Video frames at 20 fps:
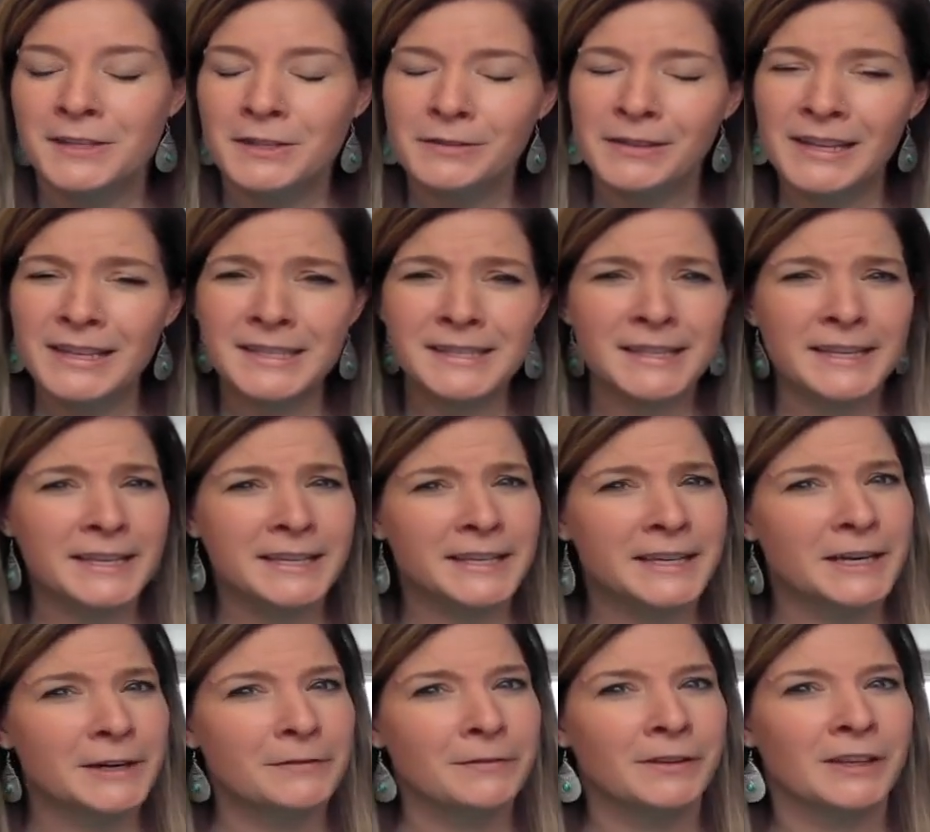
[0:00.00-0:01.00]
So let's
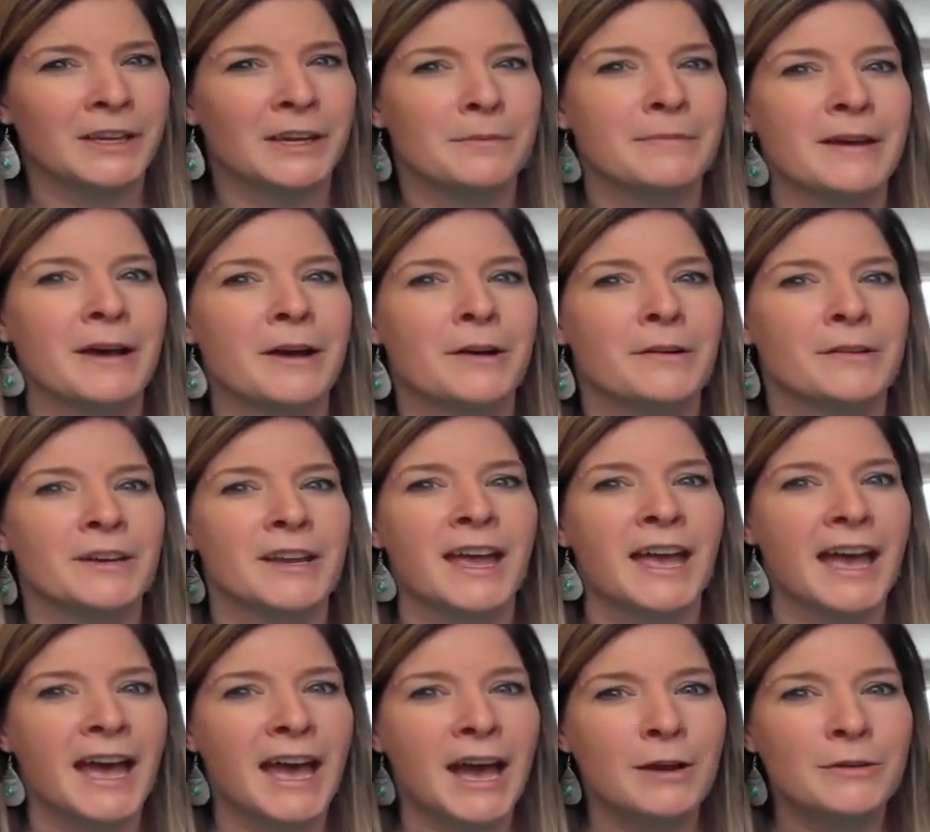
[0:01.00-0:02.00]
think carefully about
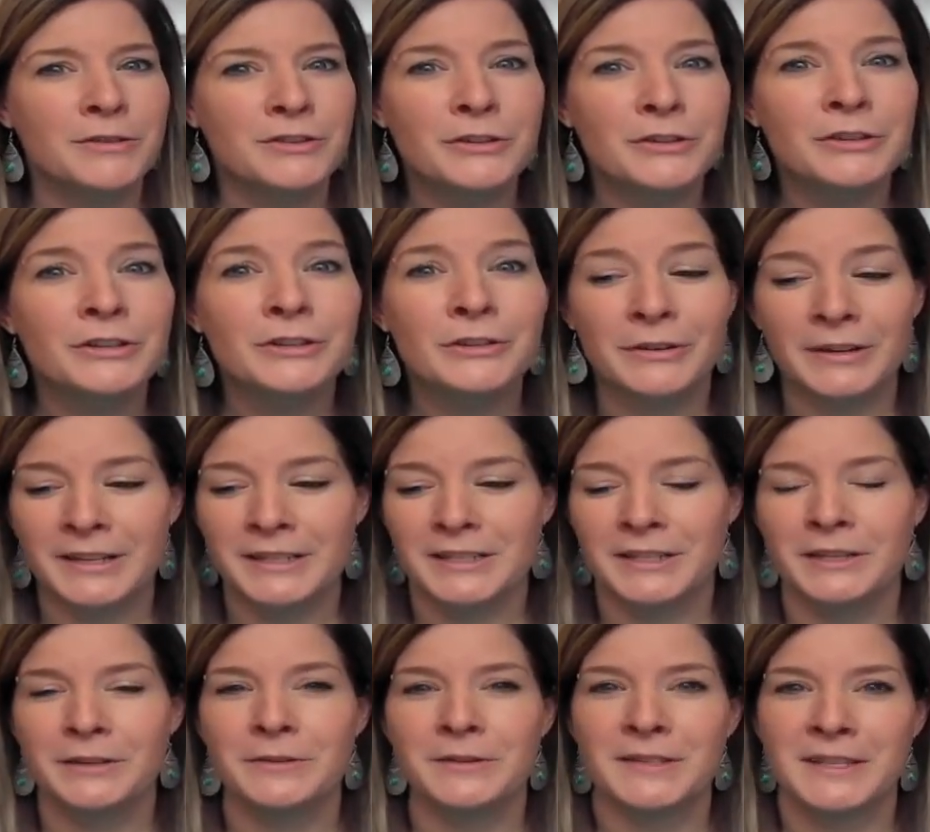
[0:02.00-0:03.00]
how you're going
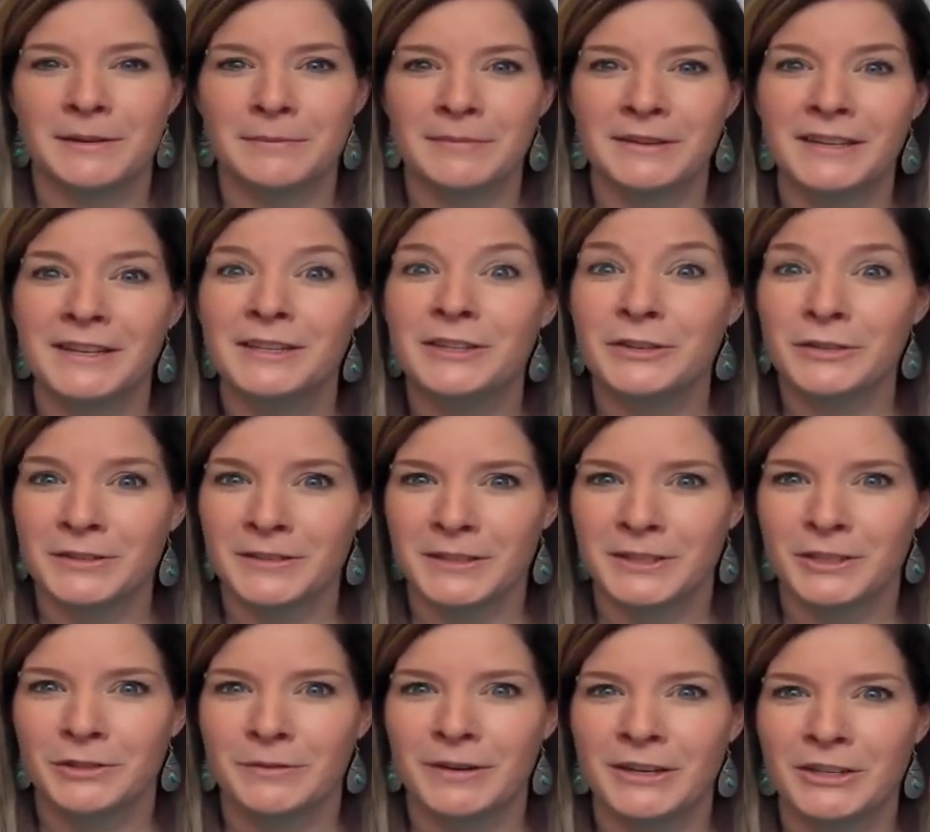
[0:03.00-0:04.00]
to use Simbi in your
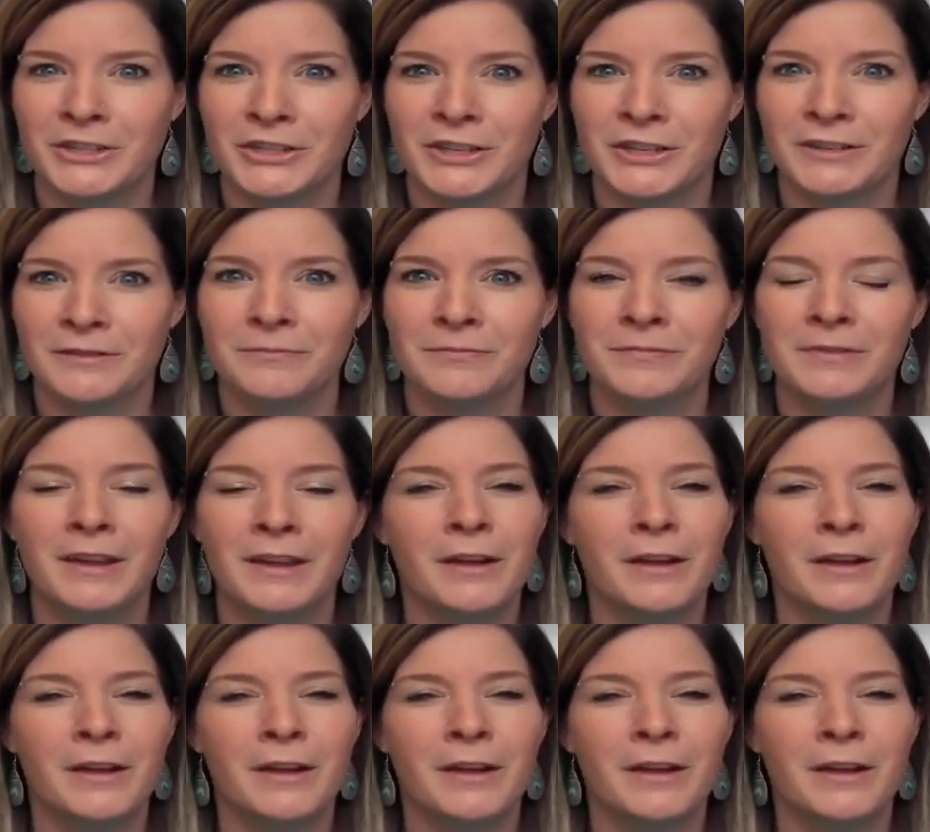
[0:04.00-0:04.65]
situation.